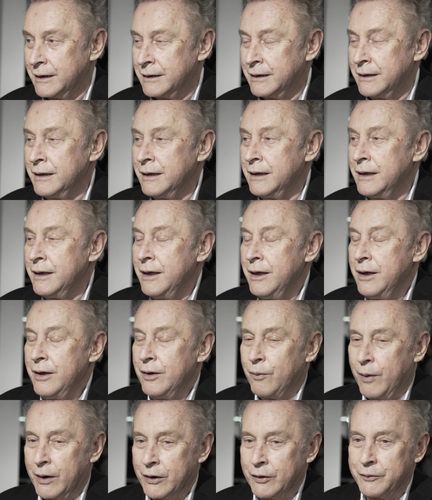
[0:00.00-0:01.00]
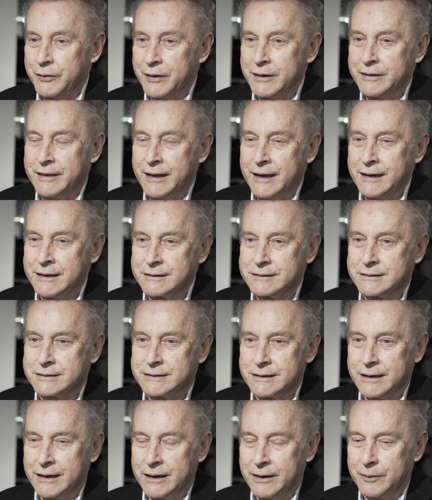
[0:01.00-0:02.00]
And one of the
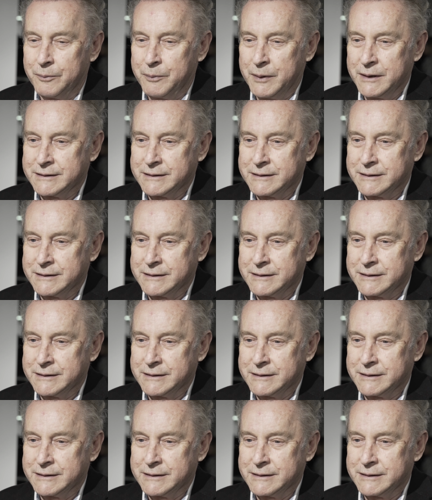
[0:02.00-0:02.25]
things uh,